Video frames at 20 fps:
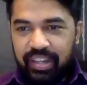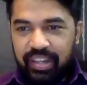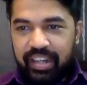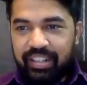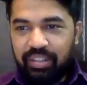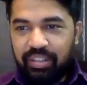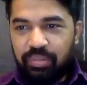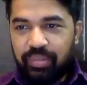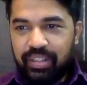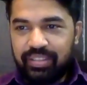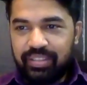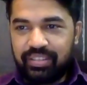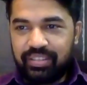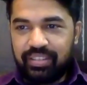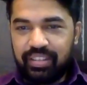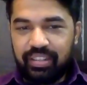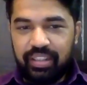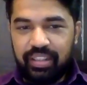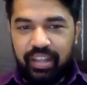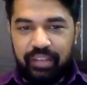I'd request
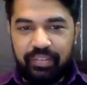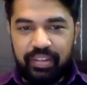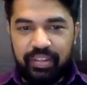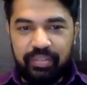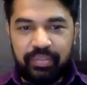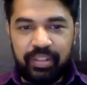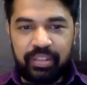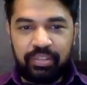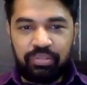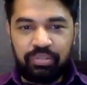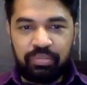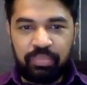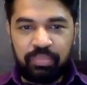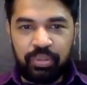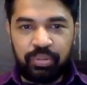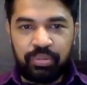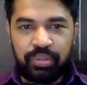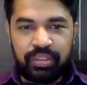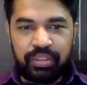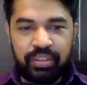uh, everyone to
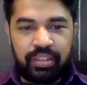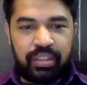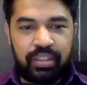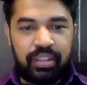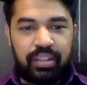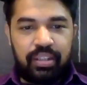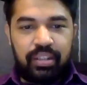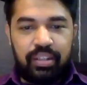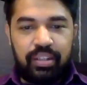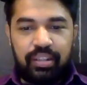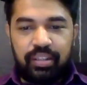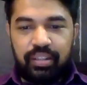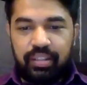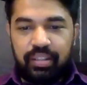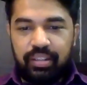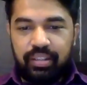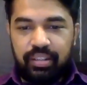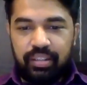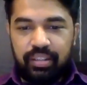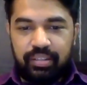mute.
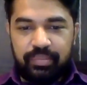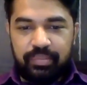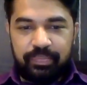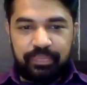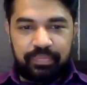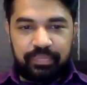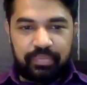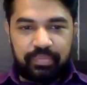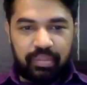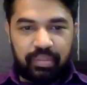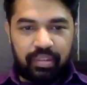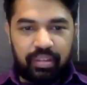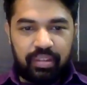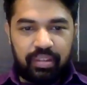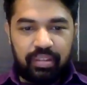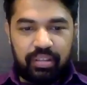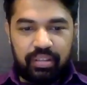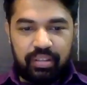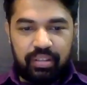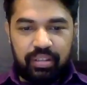Uh,
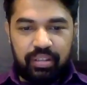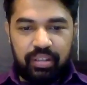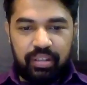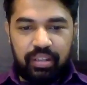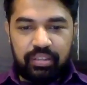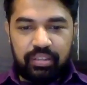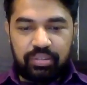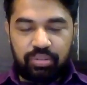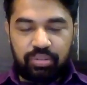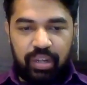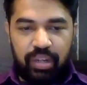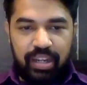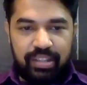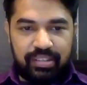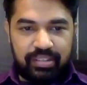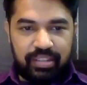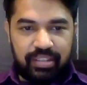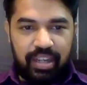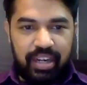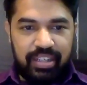so I'll
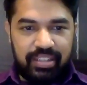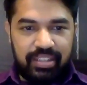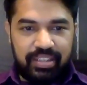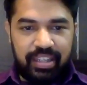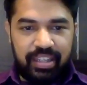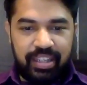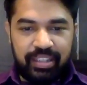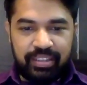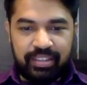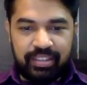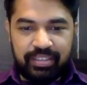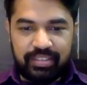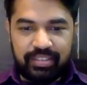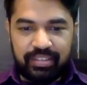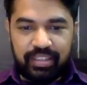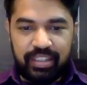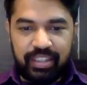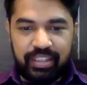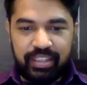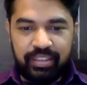start sharing the
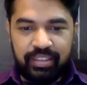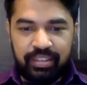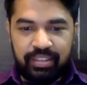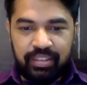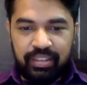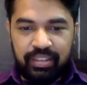screen.